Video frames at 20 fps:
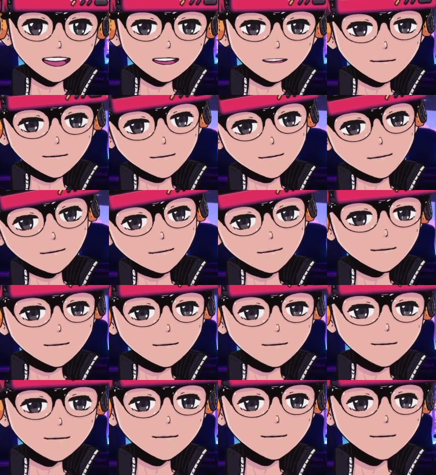this
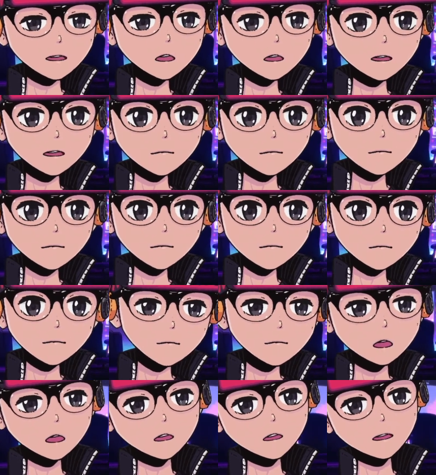is where
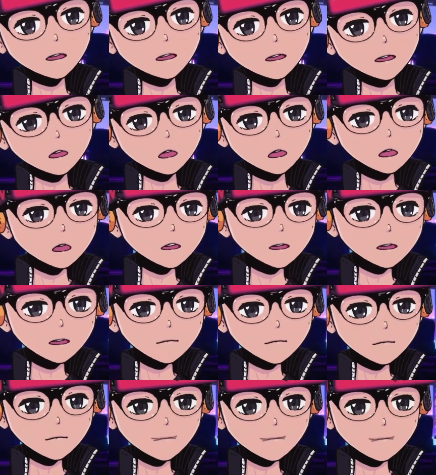most
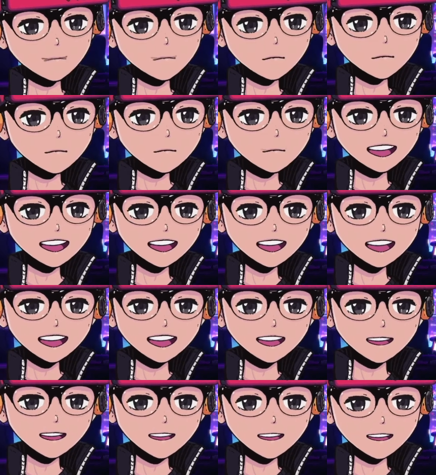artists start
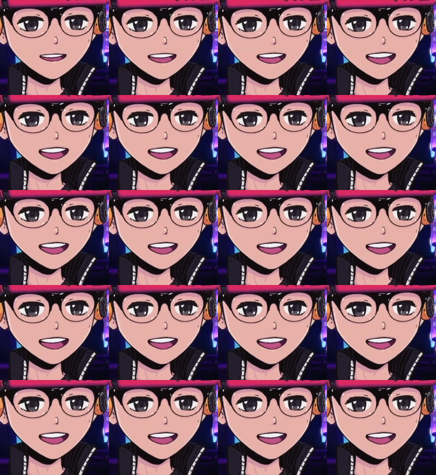cracking,